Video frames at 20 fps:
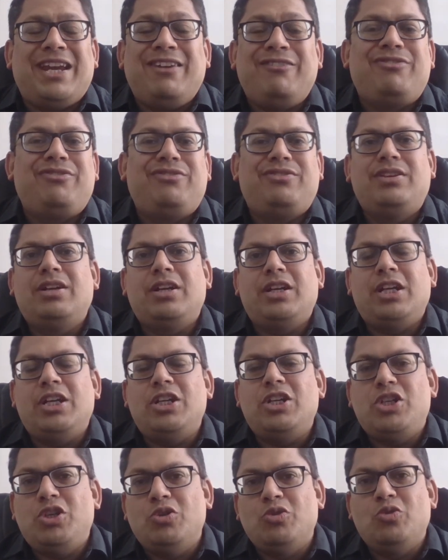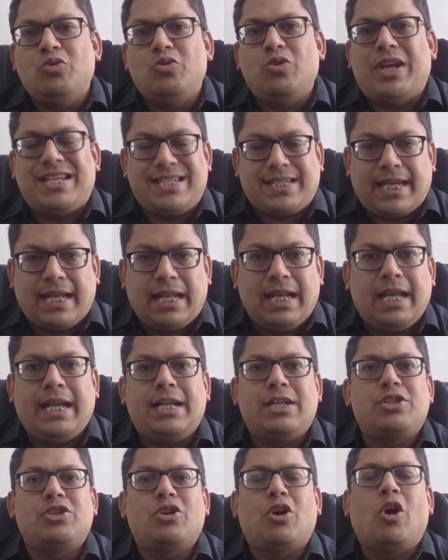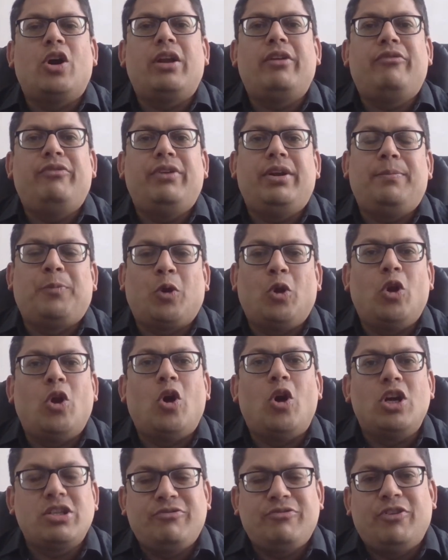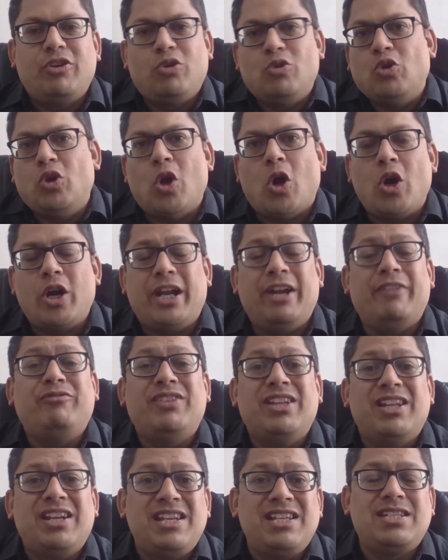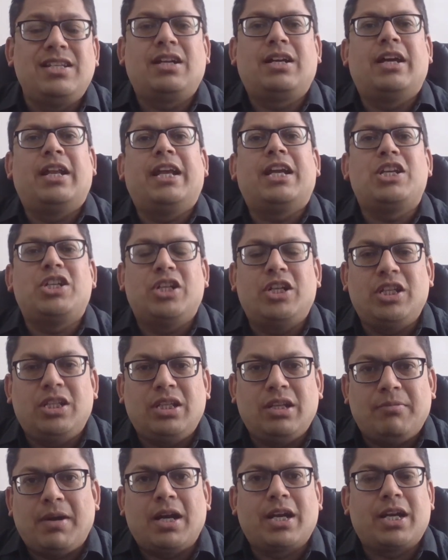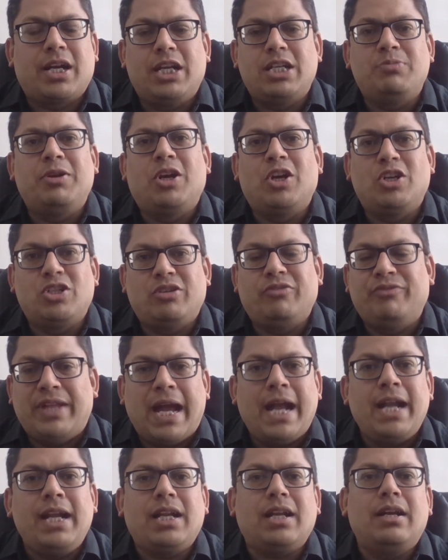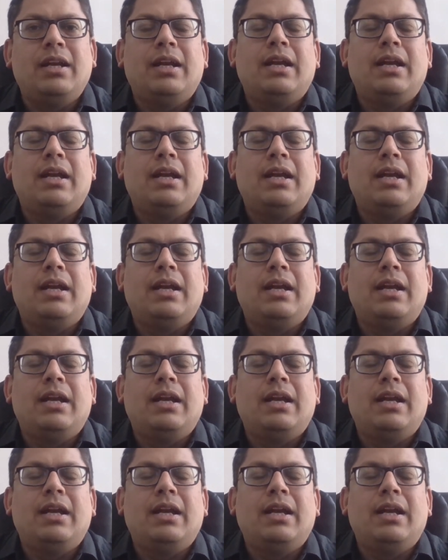if the issue escalates or if it prolongs for too long and if there is a correction in the markets because of that,